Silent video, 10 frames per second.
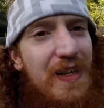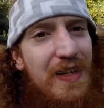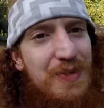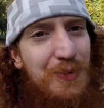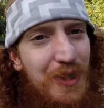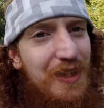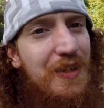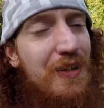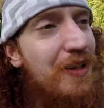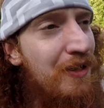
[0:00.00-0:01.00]
guess what?
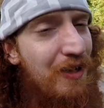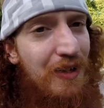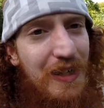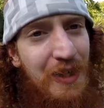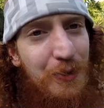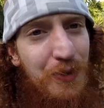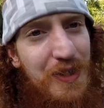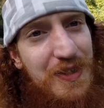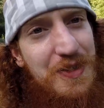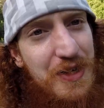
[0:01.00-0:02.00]
They're all
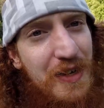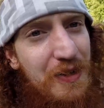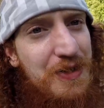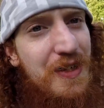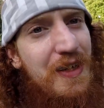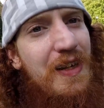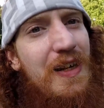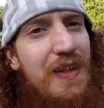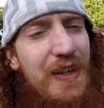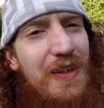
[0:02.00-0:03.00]
equally as challenging,
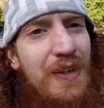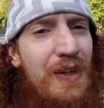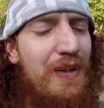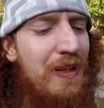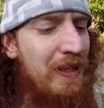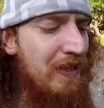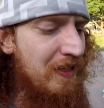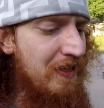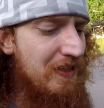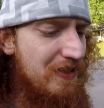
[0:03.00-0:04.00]
and they all
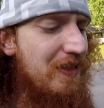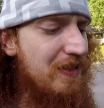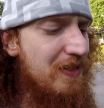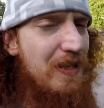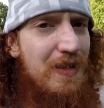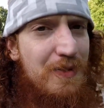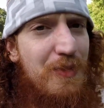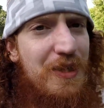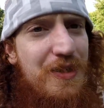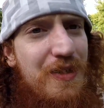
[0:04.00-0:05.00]
take as
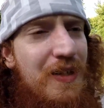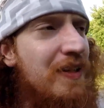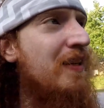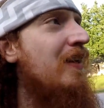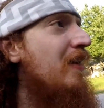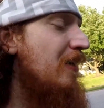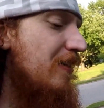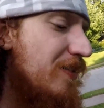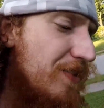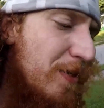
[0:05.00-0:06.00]
much
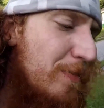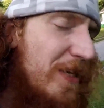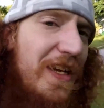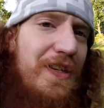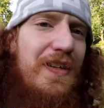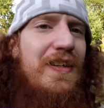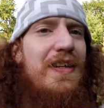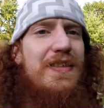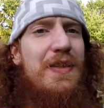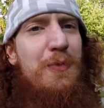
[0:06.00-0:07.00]
determination
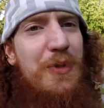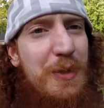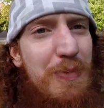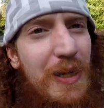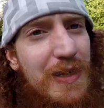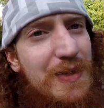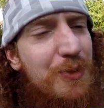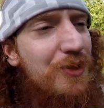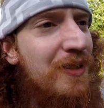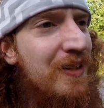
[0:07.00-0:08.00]
as humanly
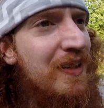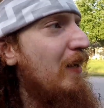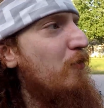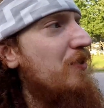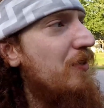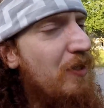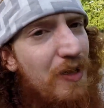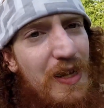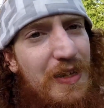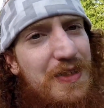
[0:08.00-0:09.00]
possible. And with a
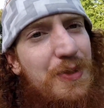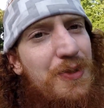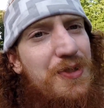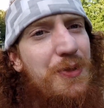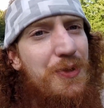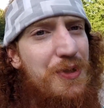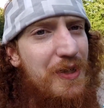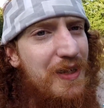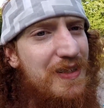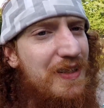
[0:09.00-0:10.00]
lot of these old school
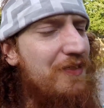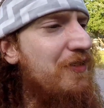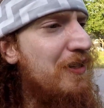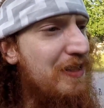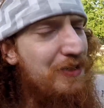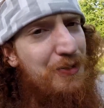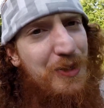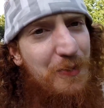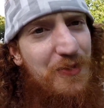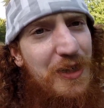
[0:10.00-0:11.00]
tricks, if you're not
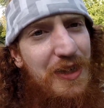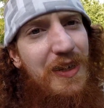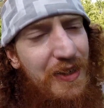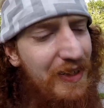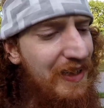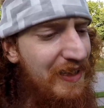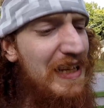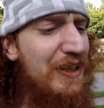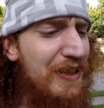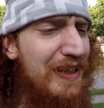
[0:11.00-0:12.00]
doing them very good,
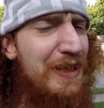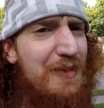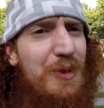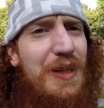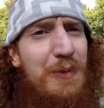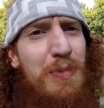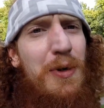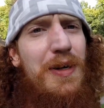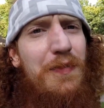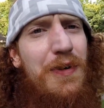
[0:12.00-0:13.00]
you end up looking
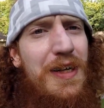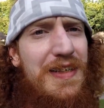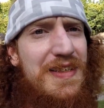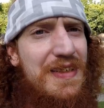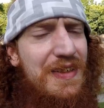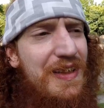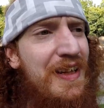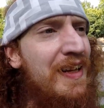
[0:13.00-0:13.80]
pretty freaking silly.